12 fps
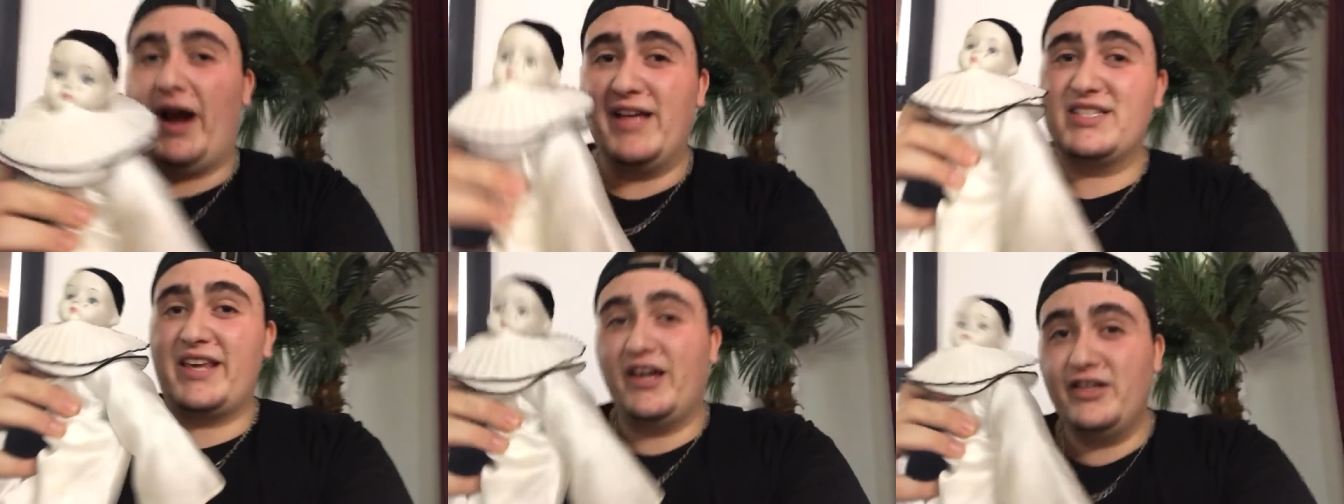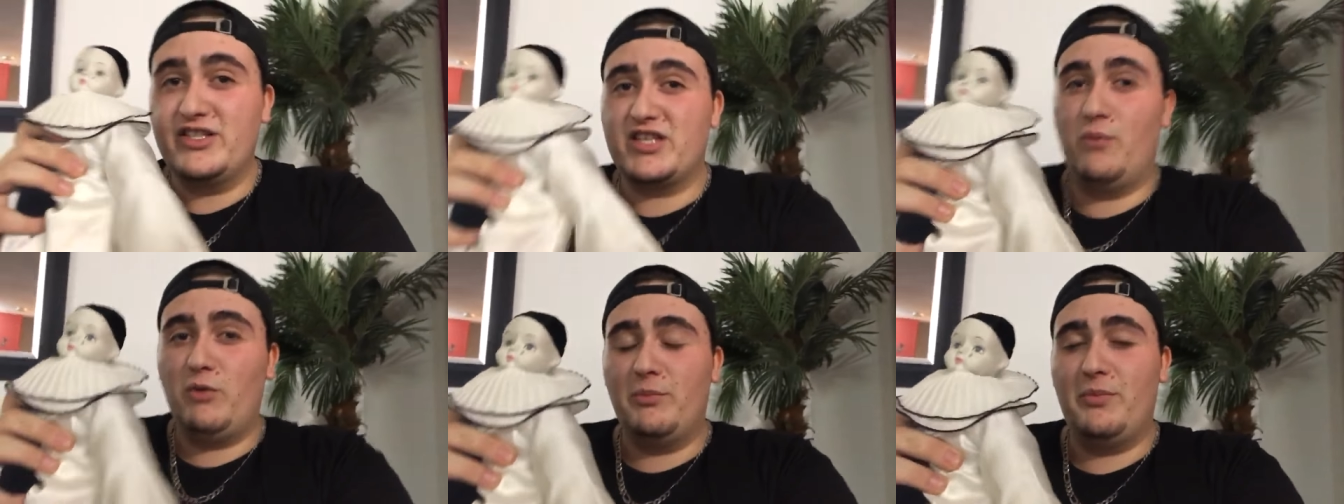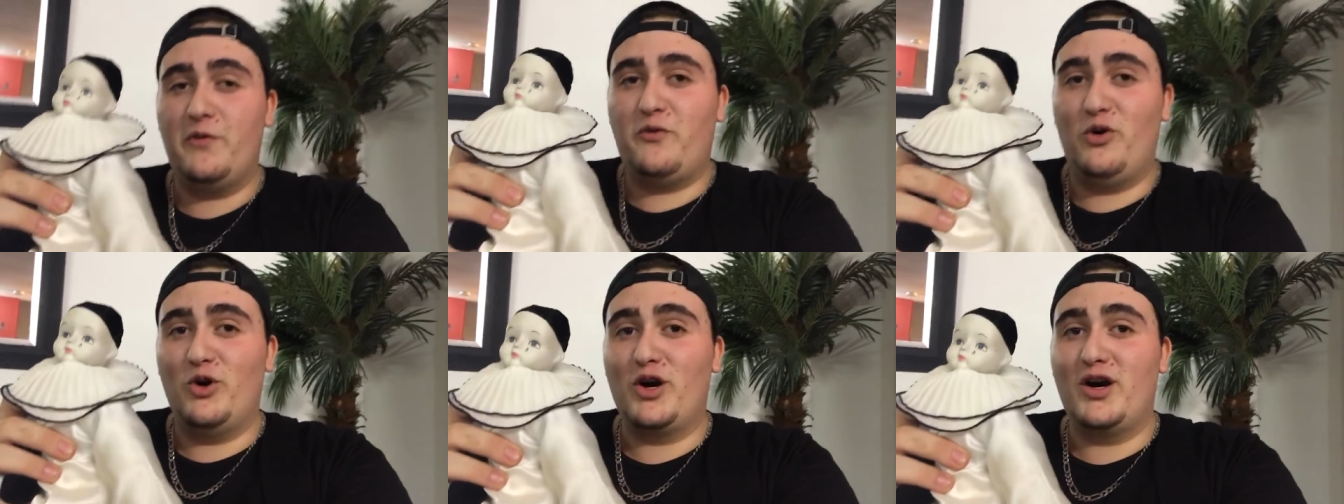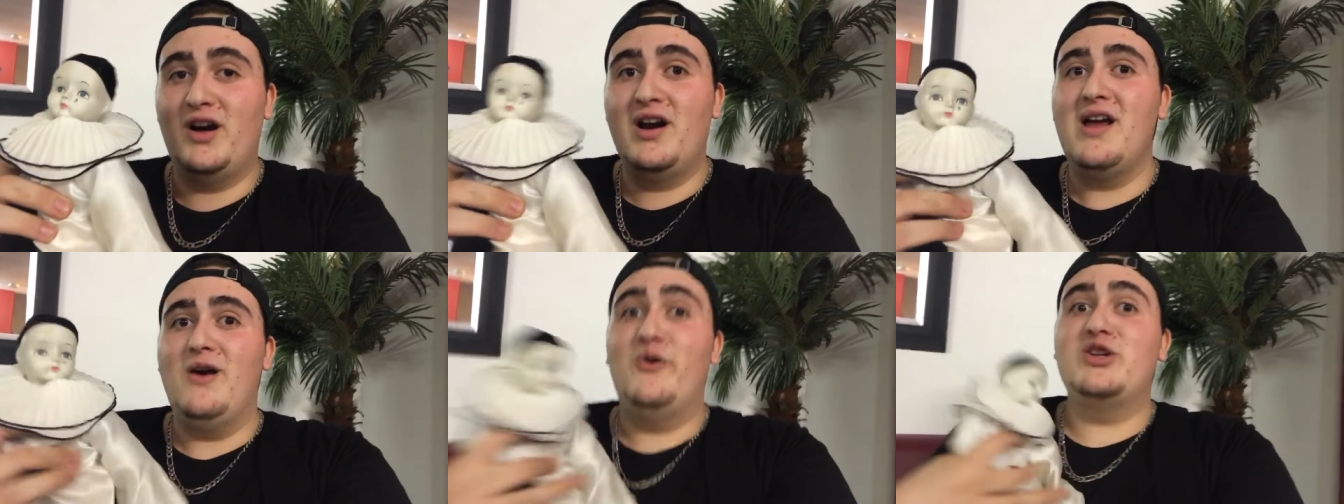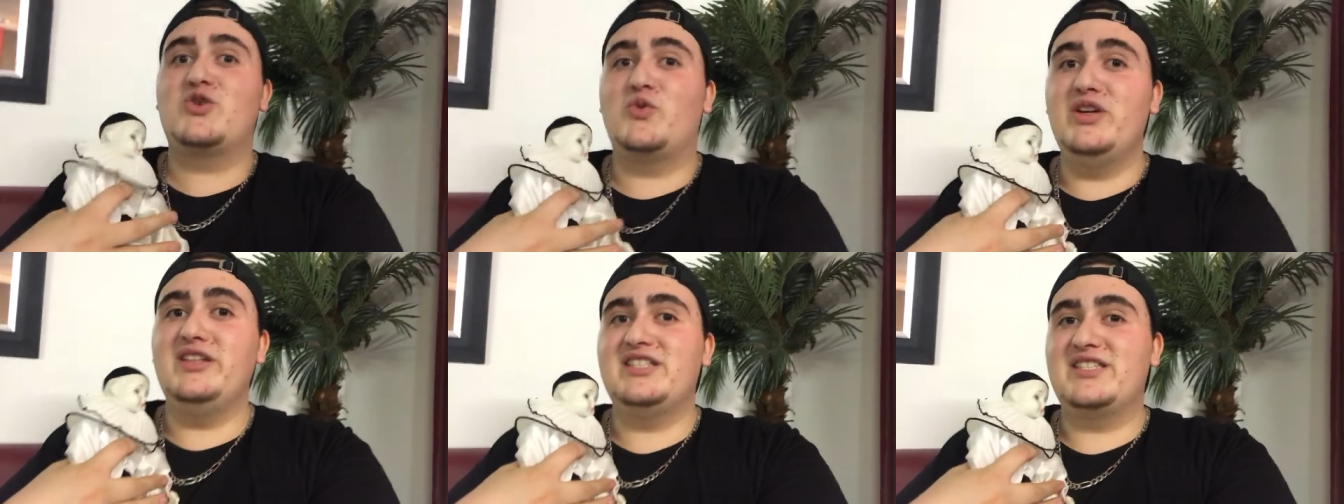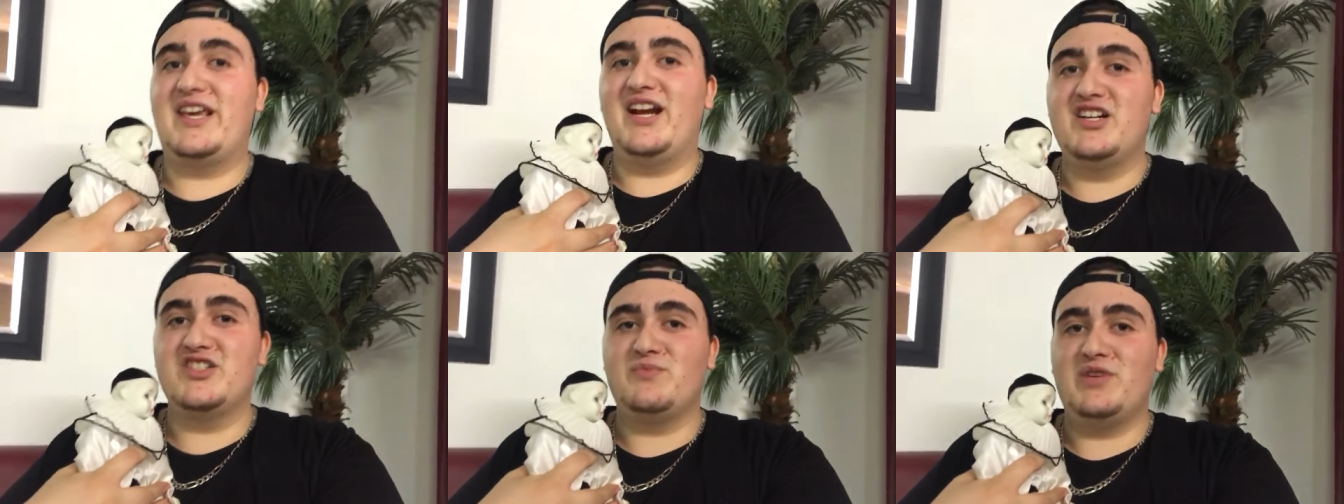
has killed someone before, which really scares